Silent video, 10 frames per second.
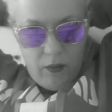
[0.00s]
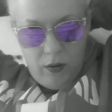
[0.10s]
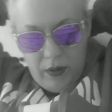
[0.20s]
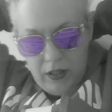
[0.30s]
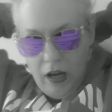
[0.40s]
would have
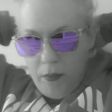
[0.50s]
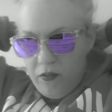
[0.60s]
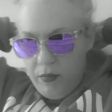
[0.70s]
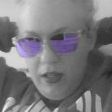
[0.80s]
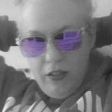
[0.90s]
been dumb
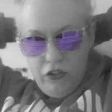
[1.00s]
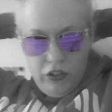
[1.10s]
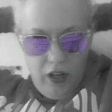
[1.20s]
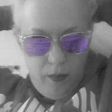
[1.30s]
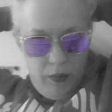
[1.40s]
of me to
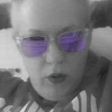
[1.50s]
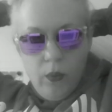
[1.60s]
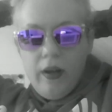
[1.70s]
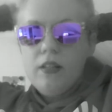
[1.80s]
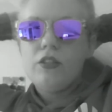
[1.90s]
just up and
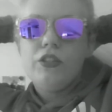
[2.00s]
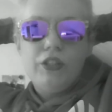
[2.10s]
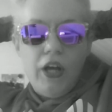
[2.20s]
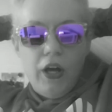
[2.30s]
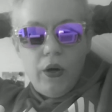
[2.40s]
quit.
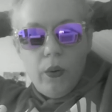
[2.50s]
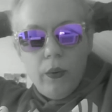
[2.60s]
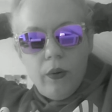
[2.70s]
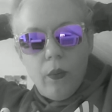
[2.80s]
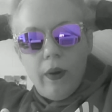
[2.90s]
So
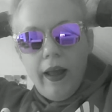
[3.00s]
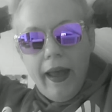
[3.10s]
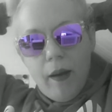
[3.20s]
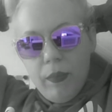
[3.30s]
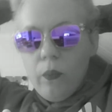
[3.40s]
what
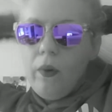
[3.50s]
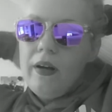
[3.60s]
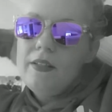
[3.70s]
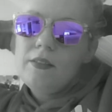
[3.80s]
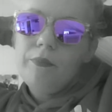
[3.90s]
happened
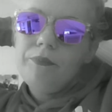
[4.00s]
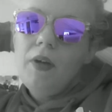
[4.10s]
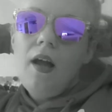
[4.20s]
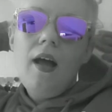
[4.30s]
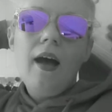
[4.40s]
was,
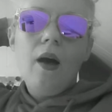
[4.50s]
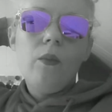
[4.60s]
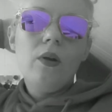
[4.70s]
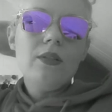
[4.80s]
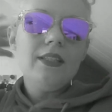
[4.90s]
I
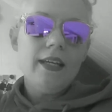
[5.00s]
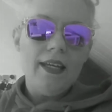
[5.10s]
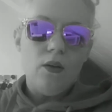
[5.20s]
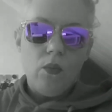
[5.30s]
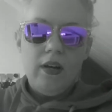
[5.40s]
went out to
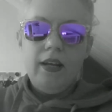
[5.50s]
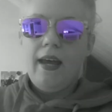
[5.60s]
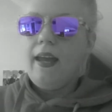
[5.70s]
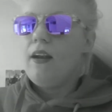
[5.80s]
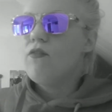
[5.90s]
eat one
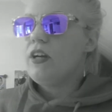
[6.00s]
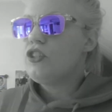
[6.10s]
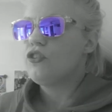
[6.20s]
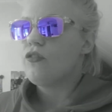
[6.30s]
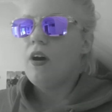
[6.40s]
day at a
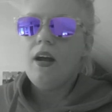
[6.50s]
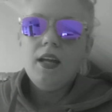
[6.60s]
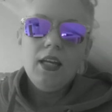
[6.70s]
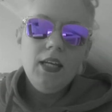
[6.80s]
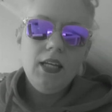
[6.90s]
restaurant,
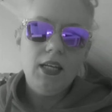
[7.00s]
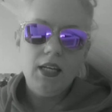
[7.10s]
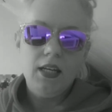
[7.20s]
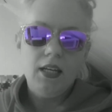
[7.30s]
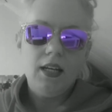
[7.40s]

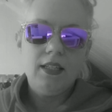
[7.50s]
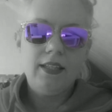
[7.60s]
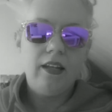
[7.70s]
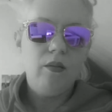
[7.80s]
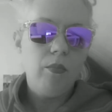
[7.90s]
and I
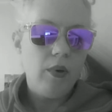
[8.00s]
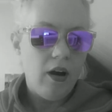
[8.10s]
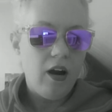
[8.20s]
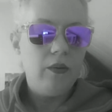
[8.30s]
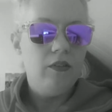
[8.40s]
sat at the
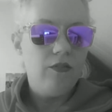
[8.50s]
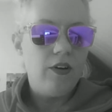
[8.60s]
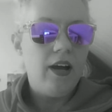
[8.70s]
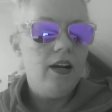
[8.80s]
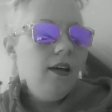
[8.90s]
bar with a
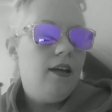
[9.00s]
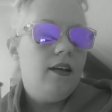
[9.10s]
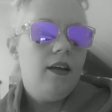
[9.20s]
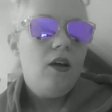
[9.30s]
friend, and